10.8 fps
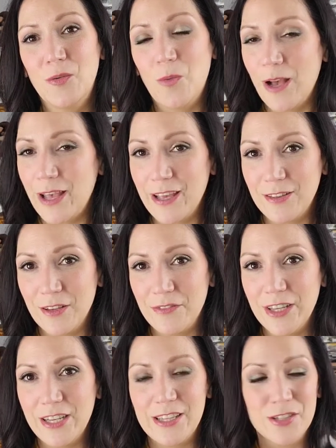why I love
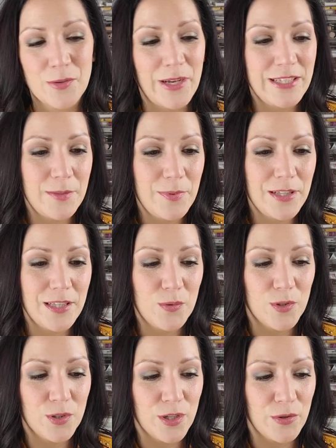it. And so I typically
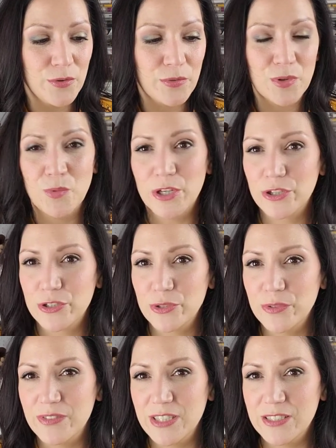will go through 1 or 2
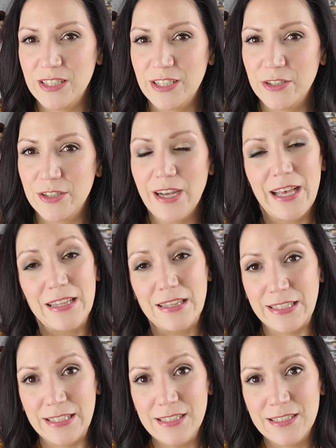of these a year at
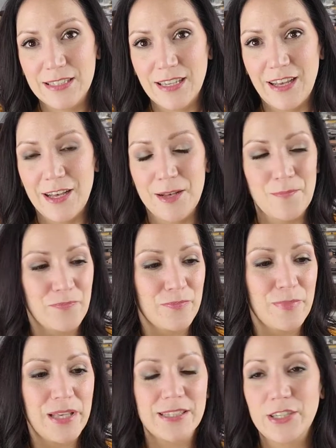least,
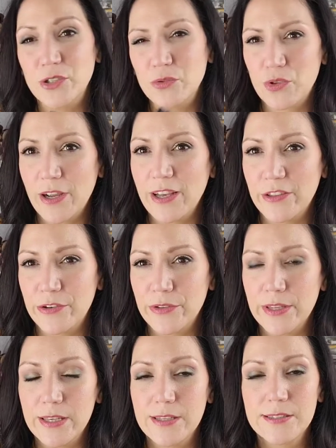because I do try other
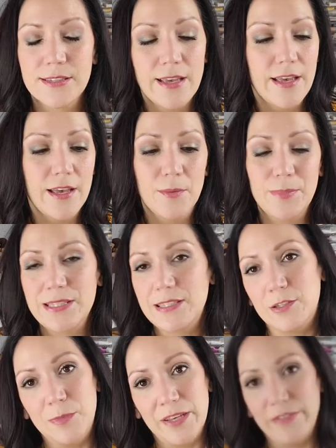things, but still my